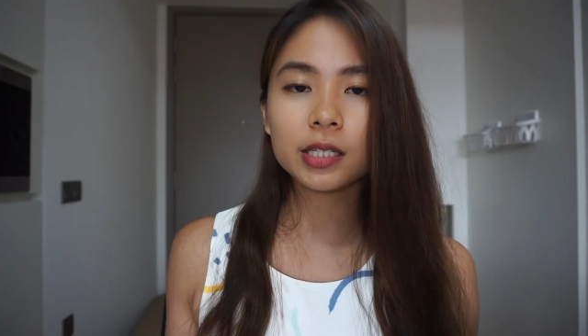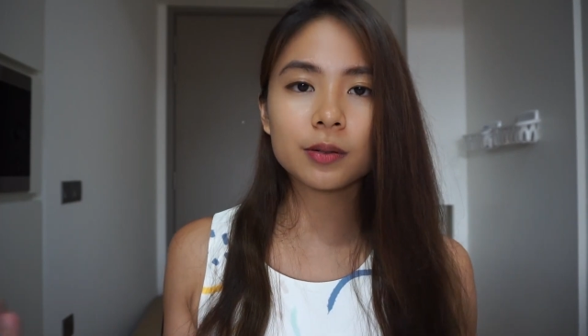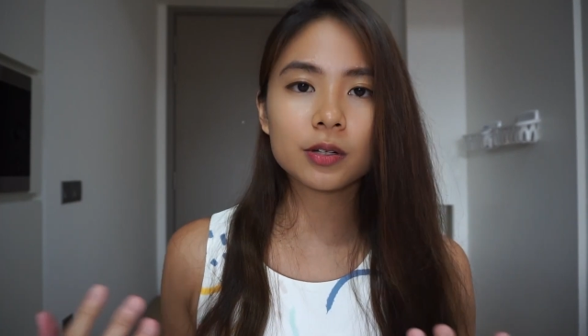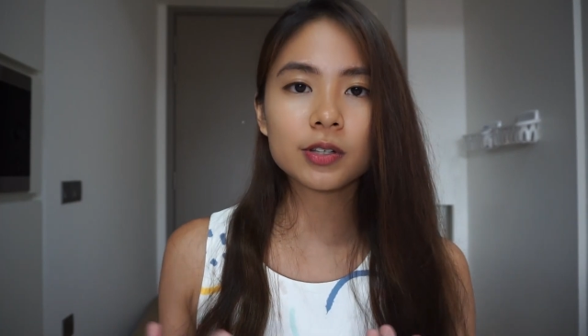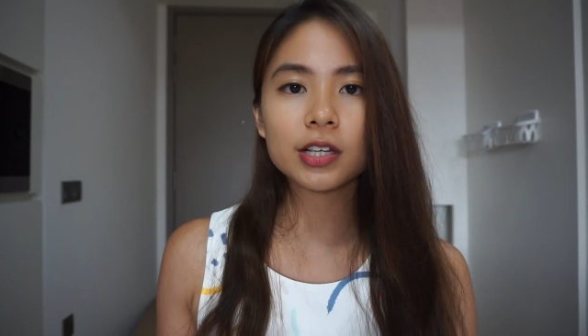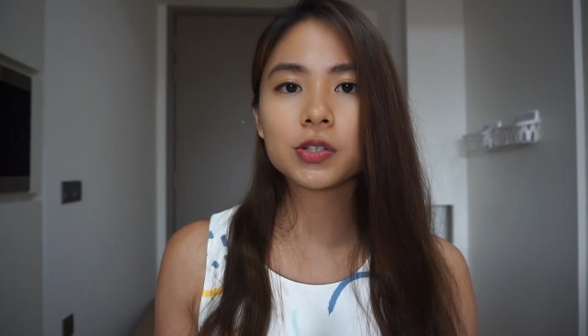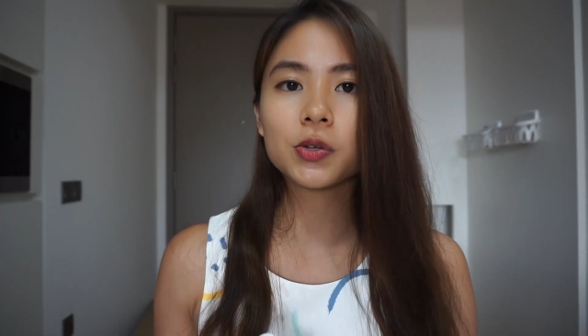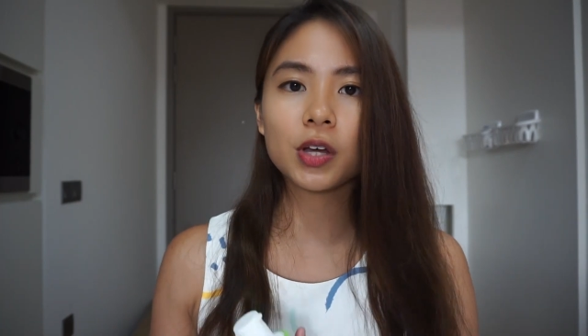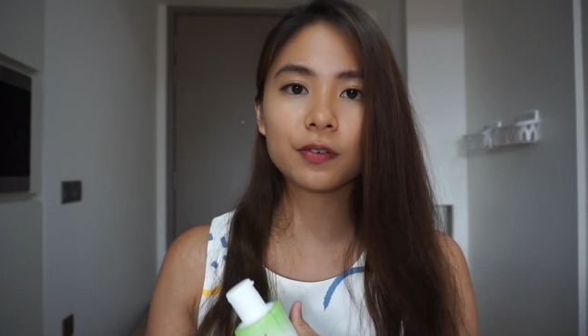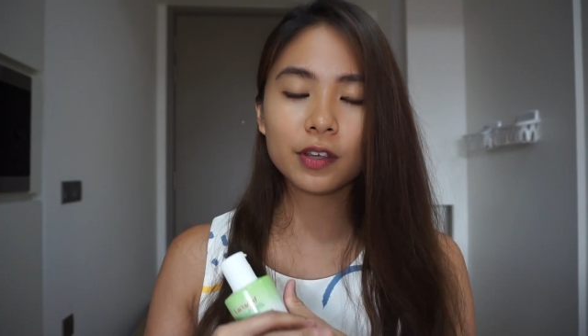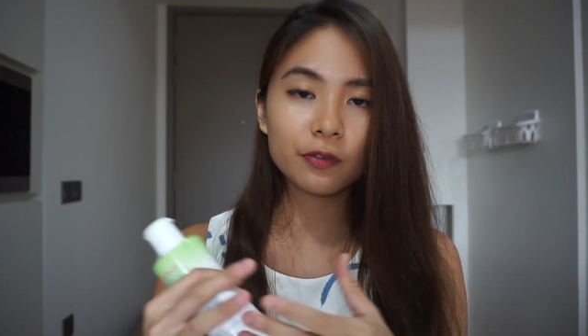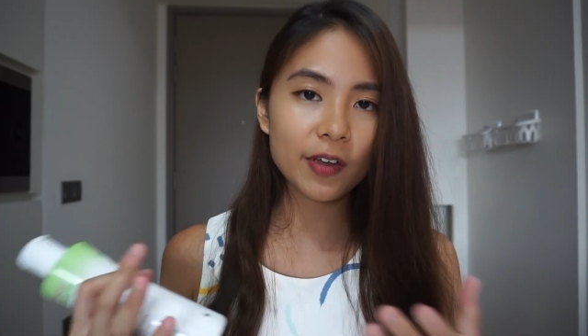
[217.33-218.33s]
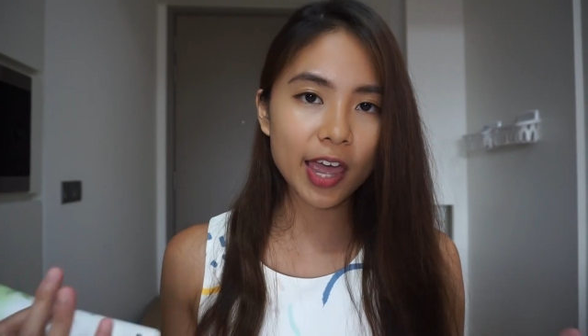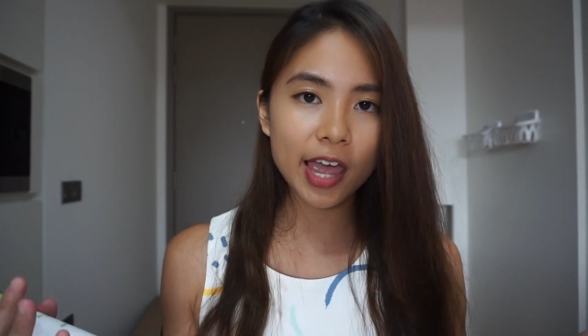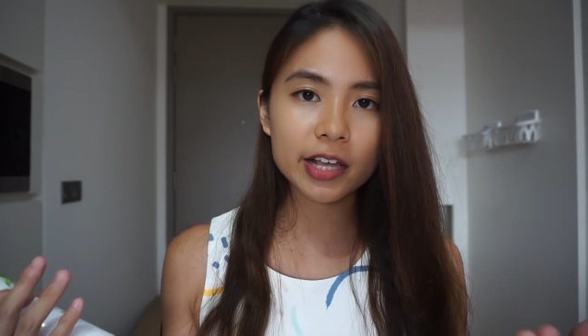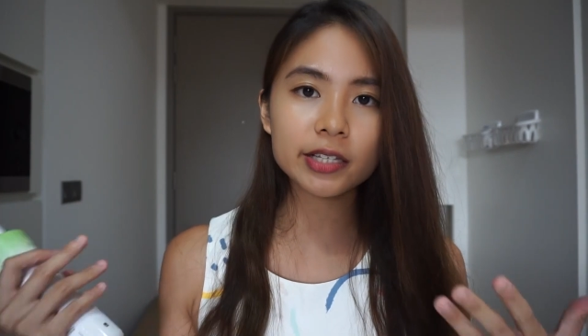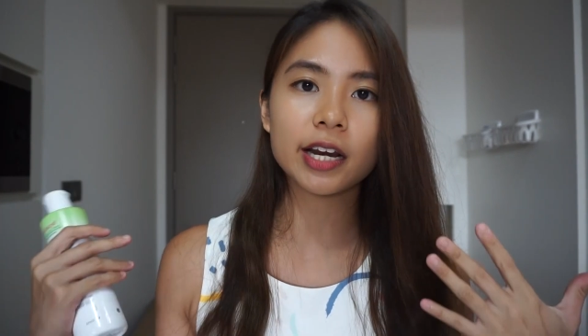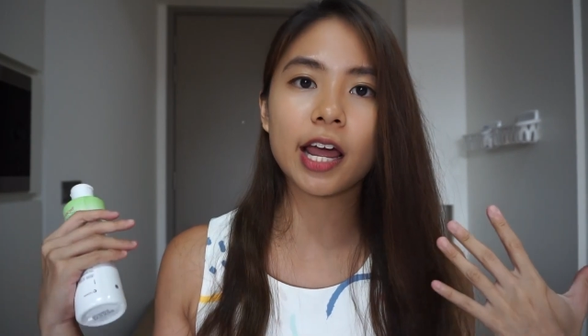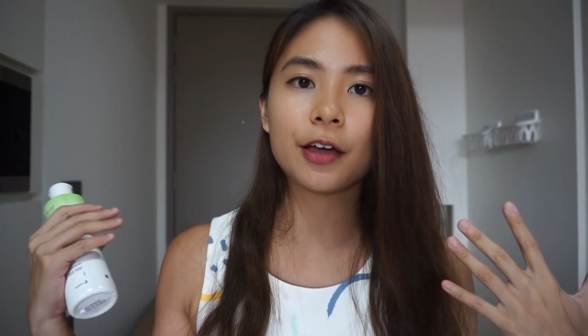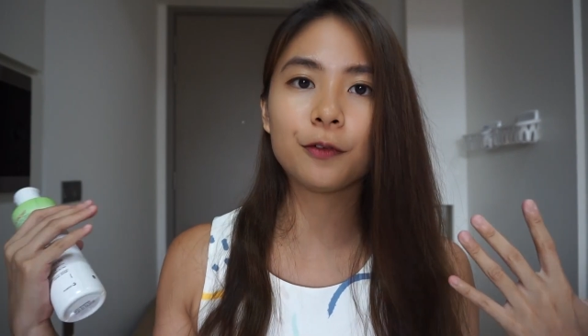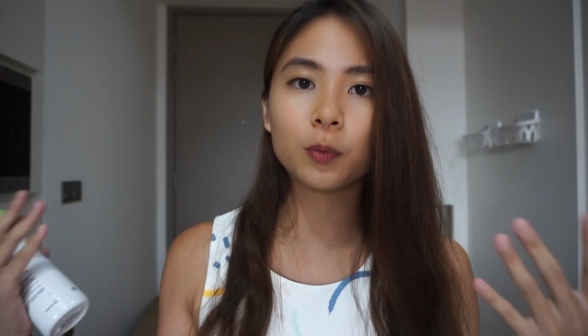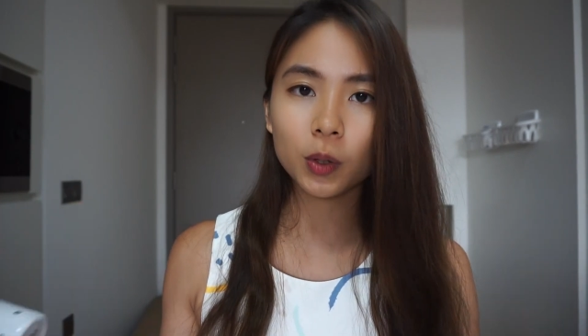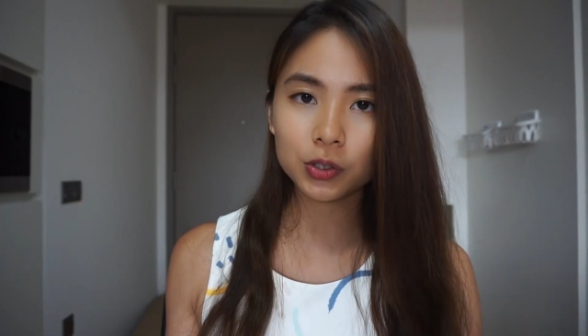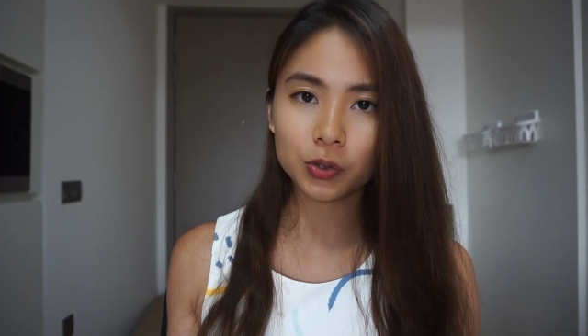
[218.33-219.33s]
sometimes I still have events and I
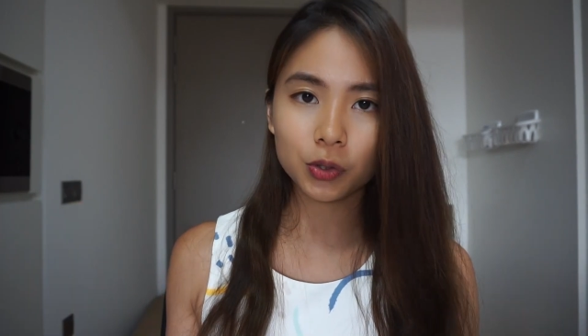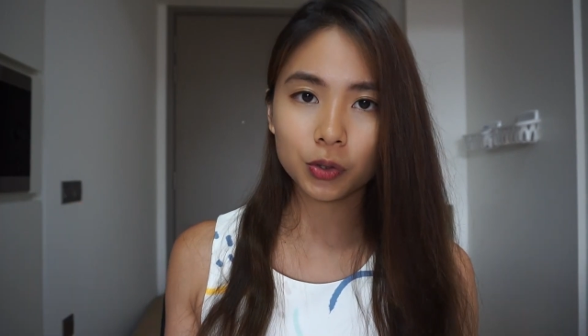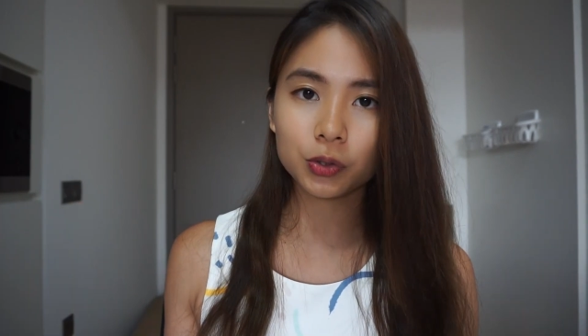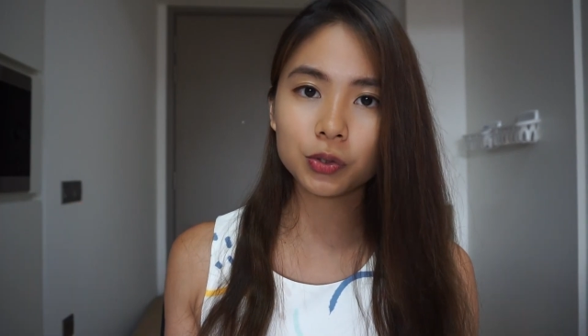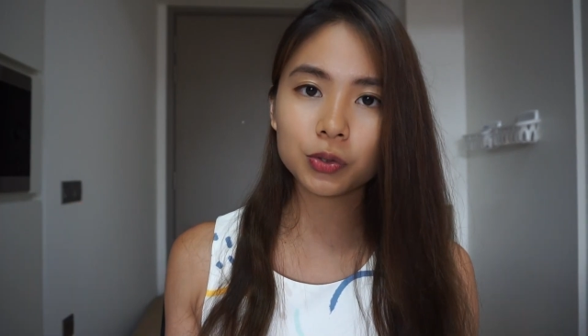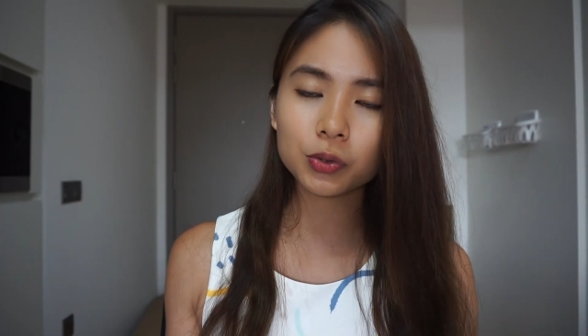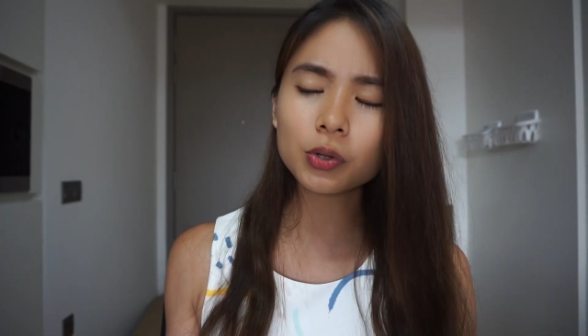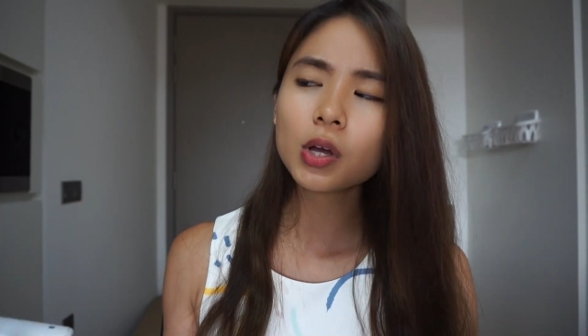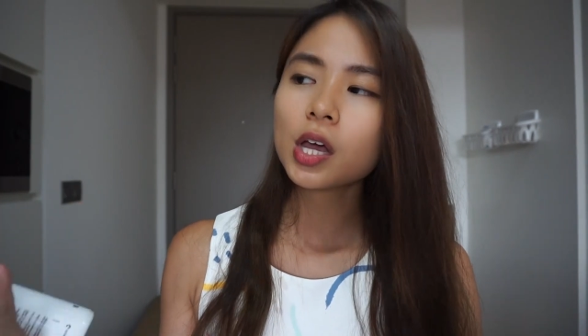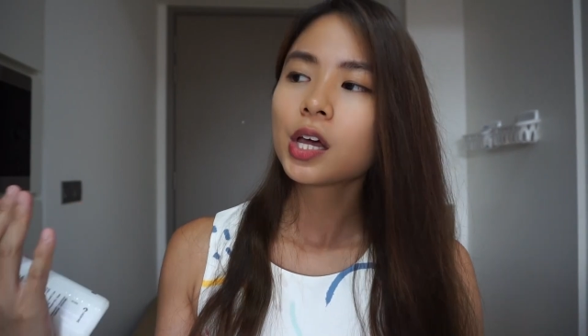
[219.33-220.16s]
have work to go to